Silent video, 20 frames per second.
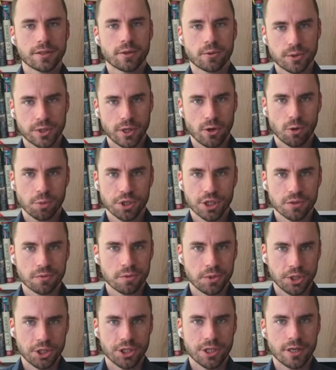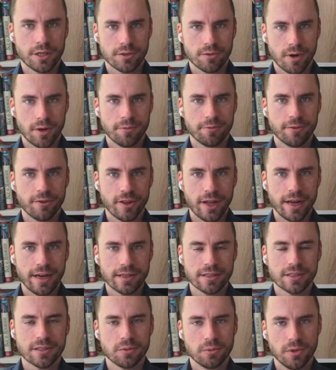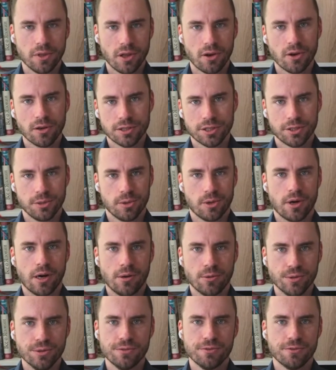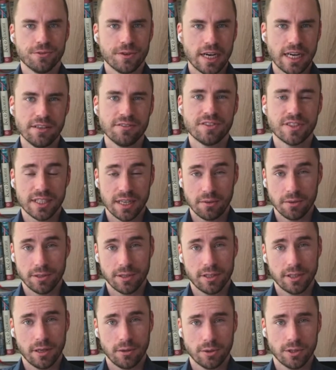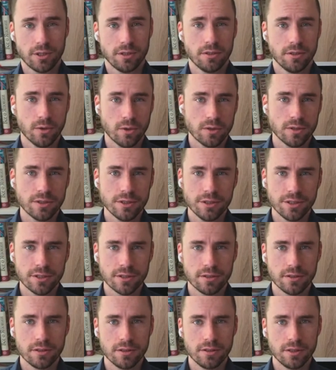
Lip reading: the option with ShareTribe Flex will cost you around $5,000–$7,000.